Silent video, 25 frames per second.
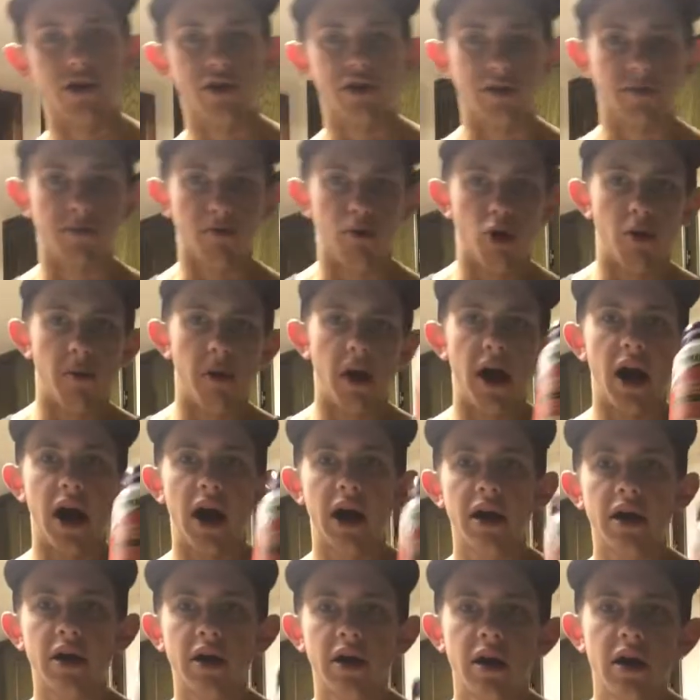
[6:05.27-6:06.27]
It's a
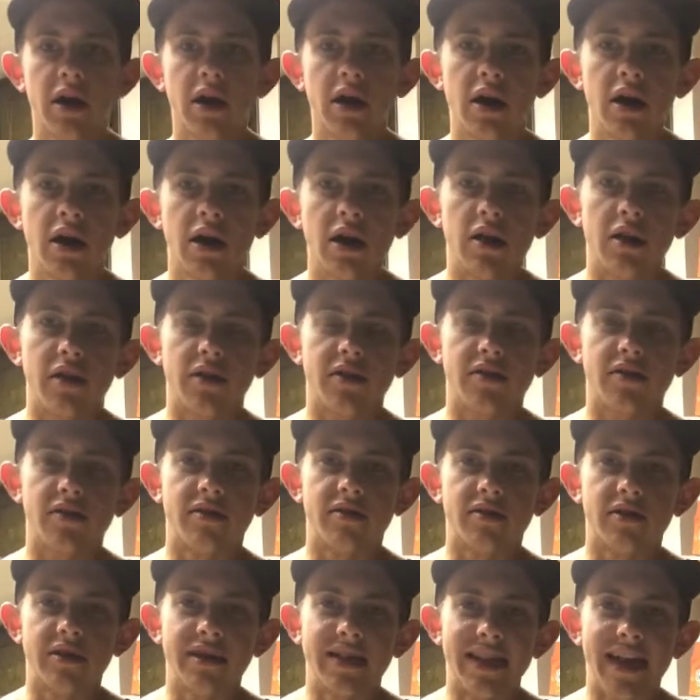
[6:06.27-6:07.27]
probiotic. This
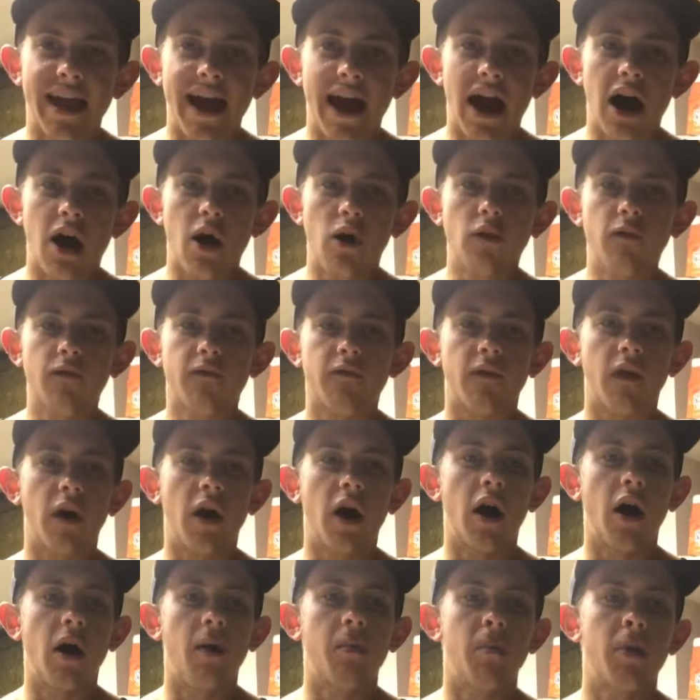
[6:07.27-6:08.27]
is now
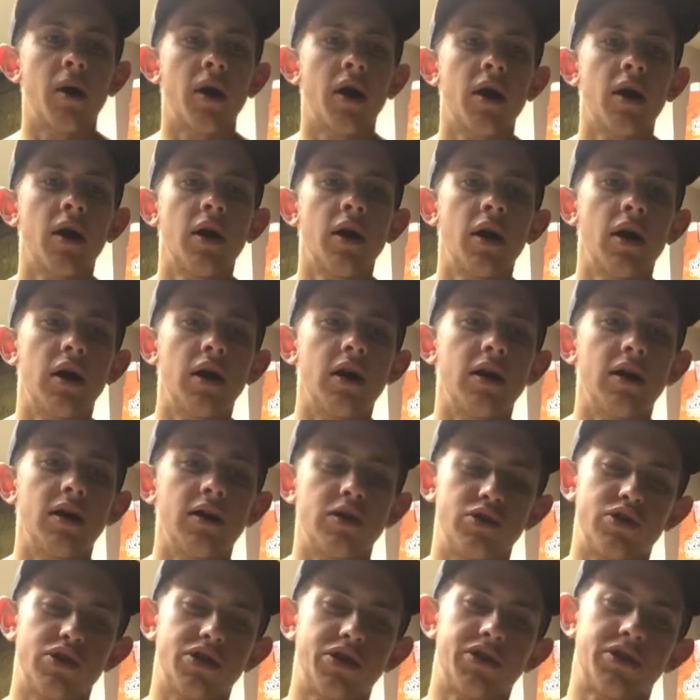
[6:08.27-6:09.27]
from,
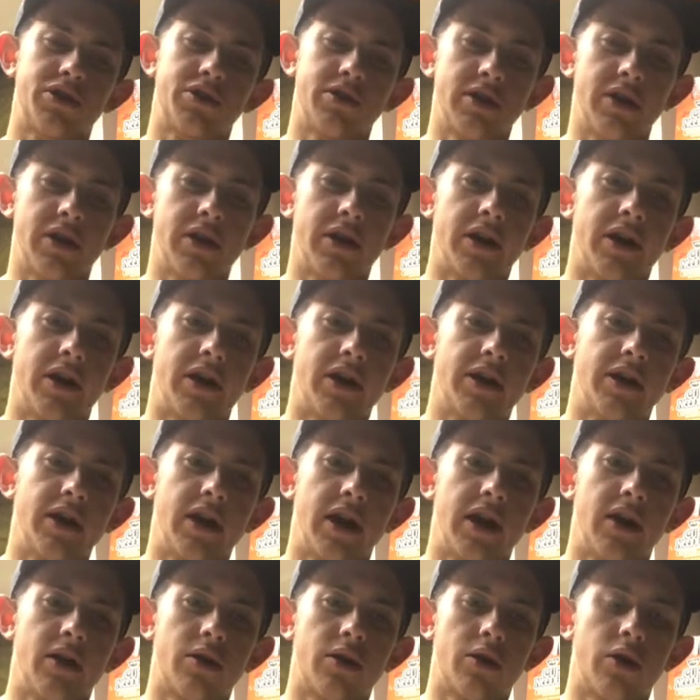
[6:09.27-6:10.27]
it's just,
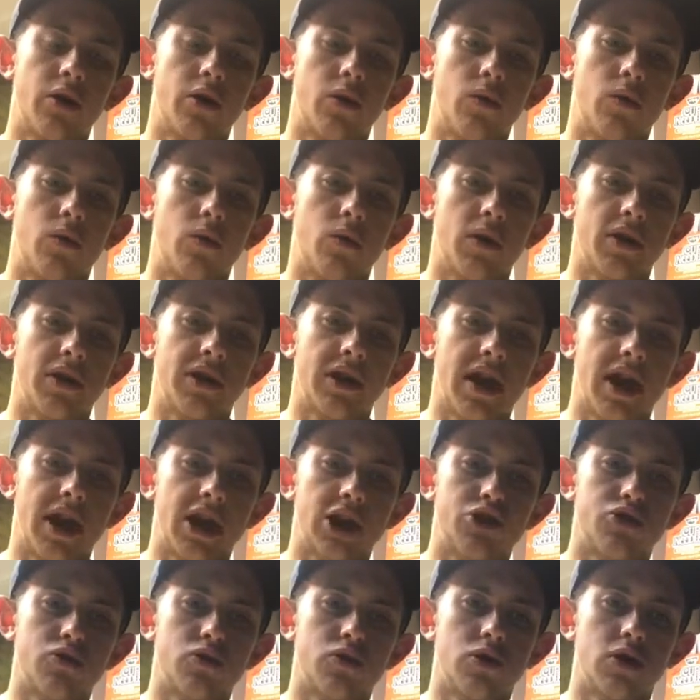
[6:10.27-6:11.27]
I don't know what the
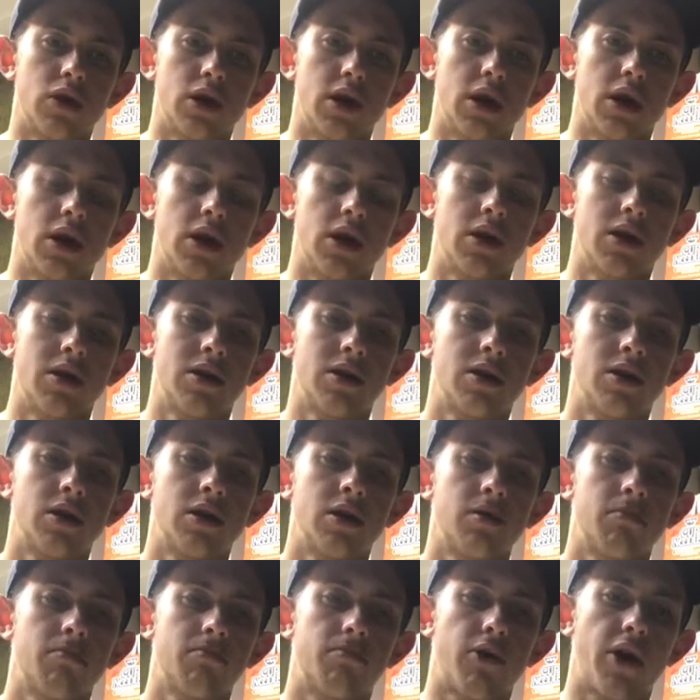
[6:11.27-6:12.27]
actual
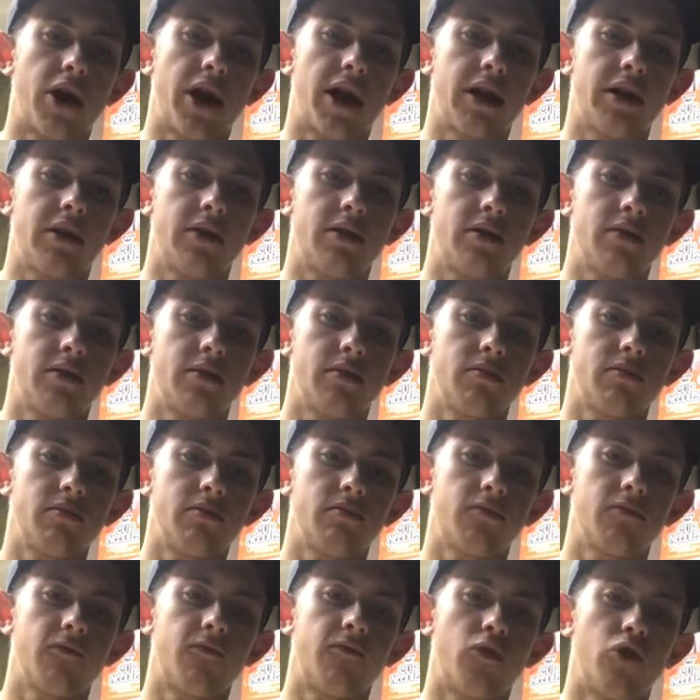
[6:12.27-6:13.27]
brand
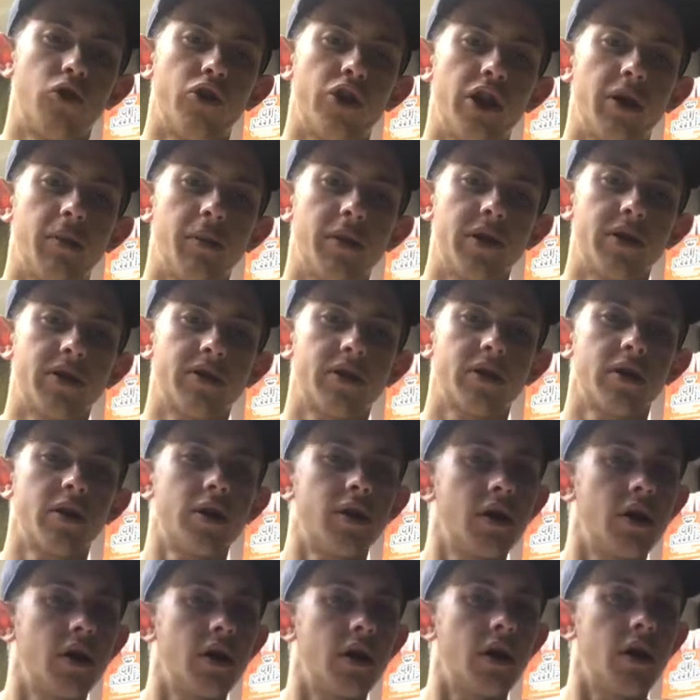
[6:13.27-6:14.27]
full name is.
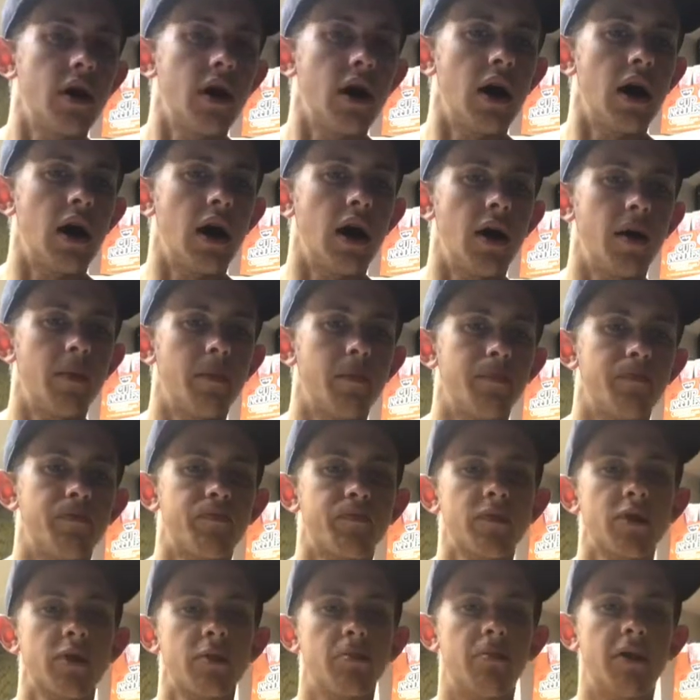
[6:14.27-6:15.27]

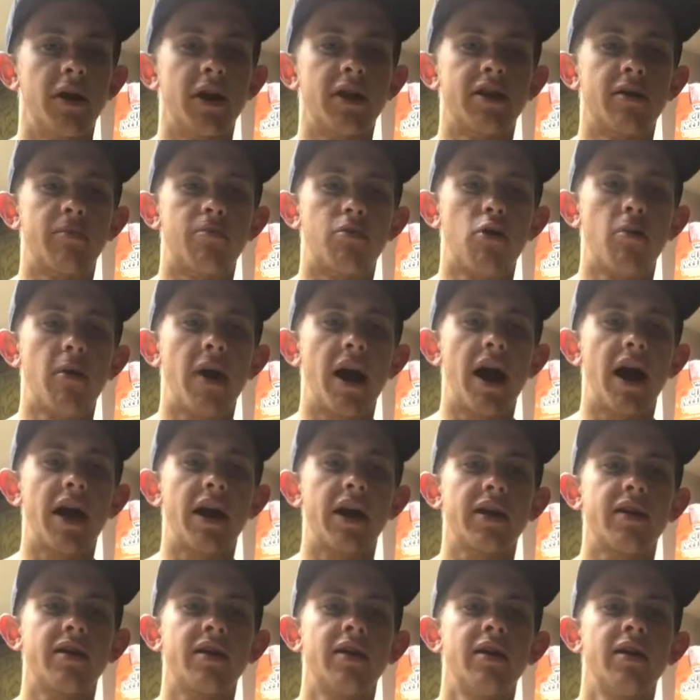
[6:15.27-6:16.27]
But it's a
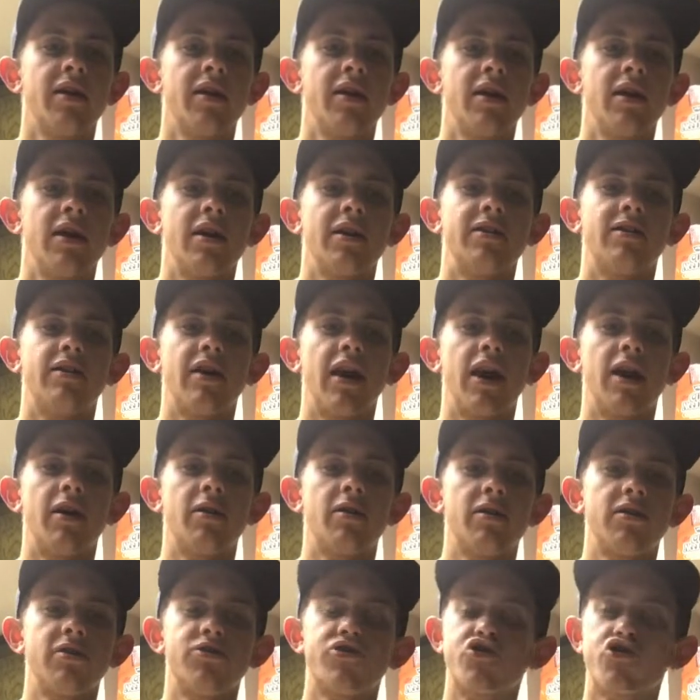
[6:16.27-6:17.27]
probiotic,
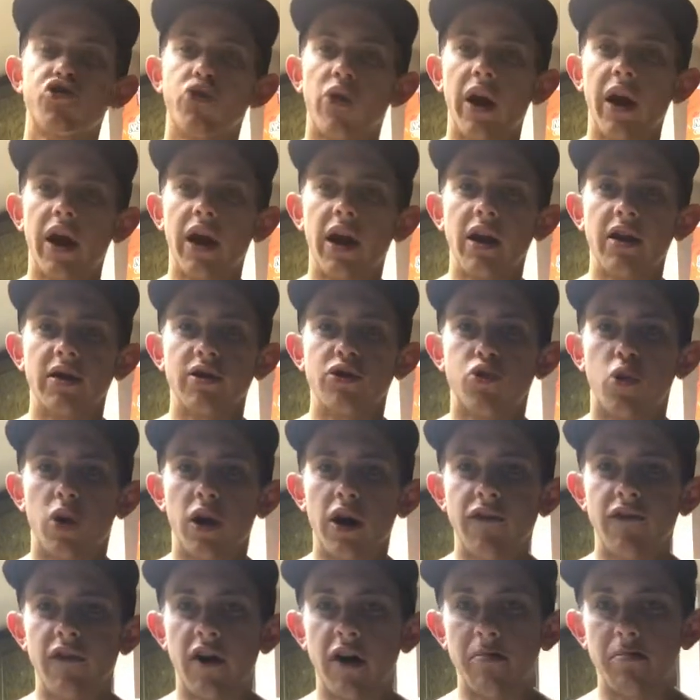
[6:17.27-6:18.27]
10 strain,
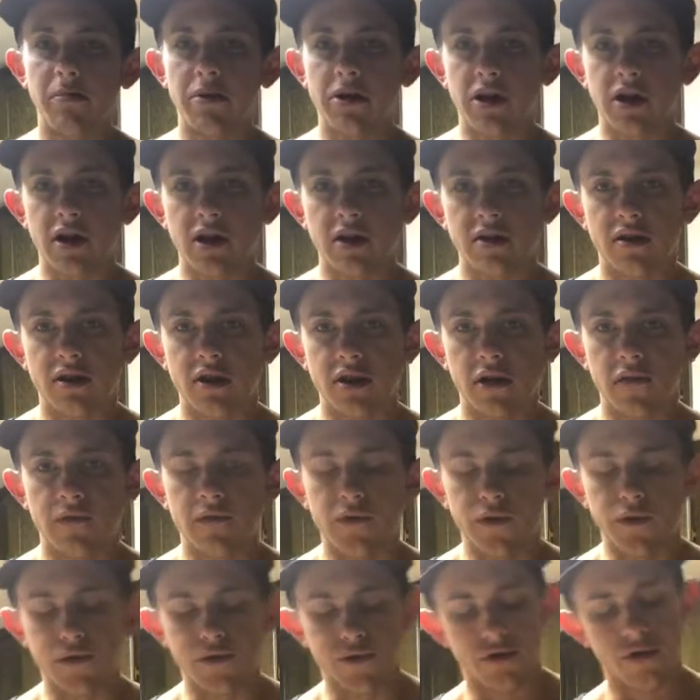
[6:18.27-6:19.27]
25 billion
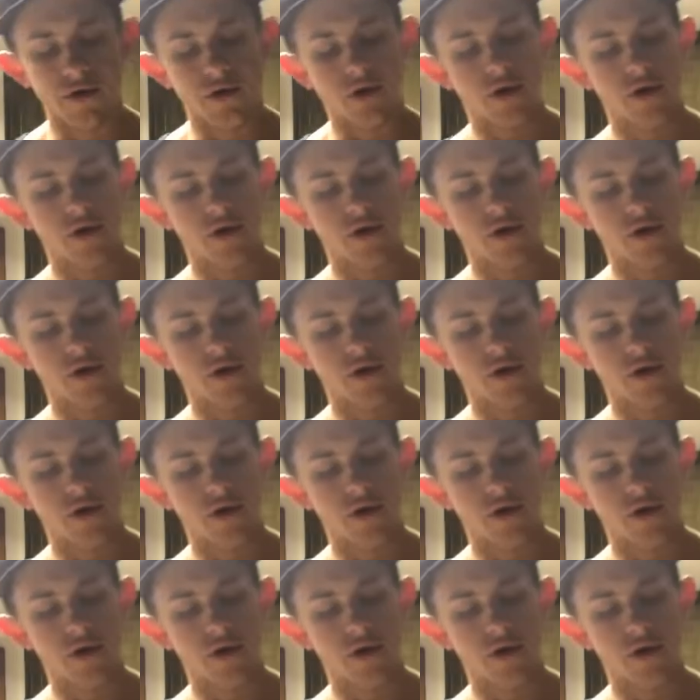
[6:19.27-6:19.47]
CFUs.